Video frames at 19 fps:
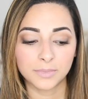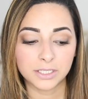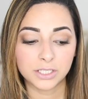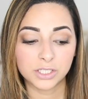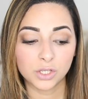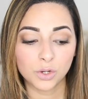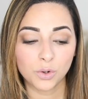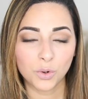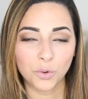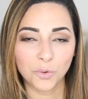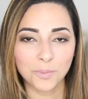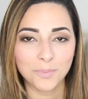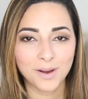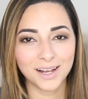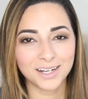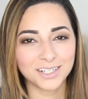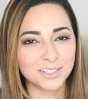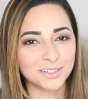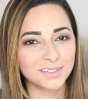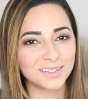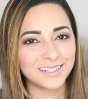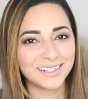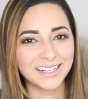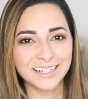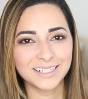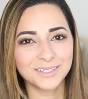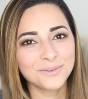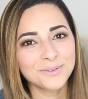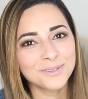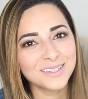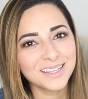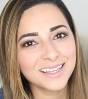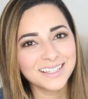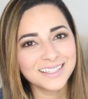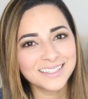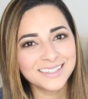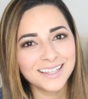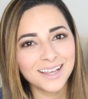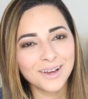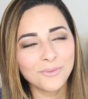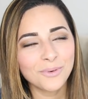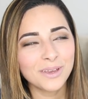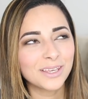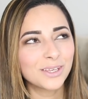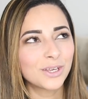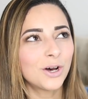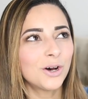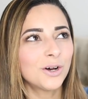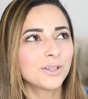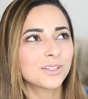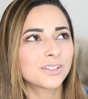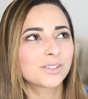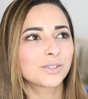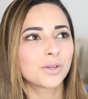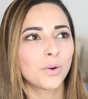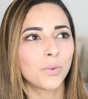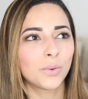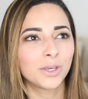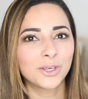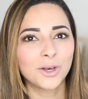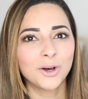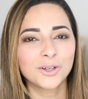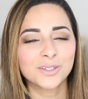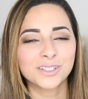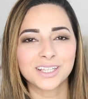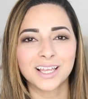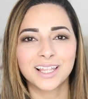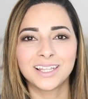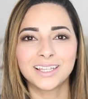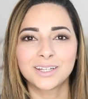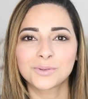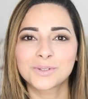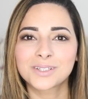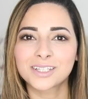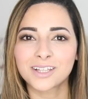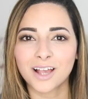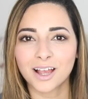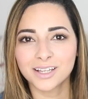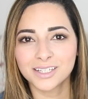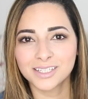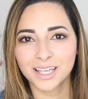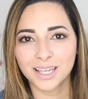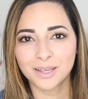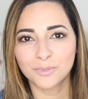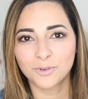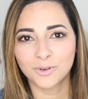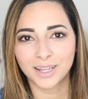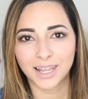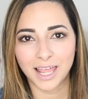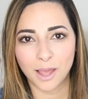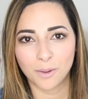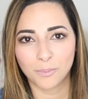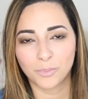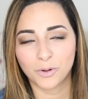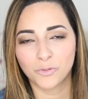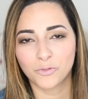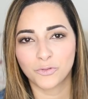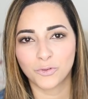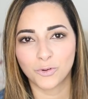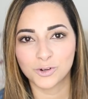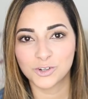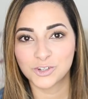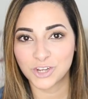So going back to little things that we got. So we got a little side table lamp for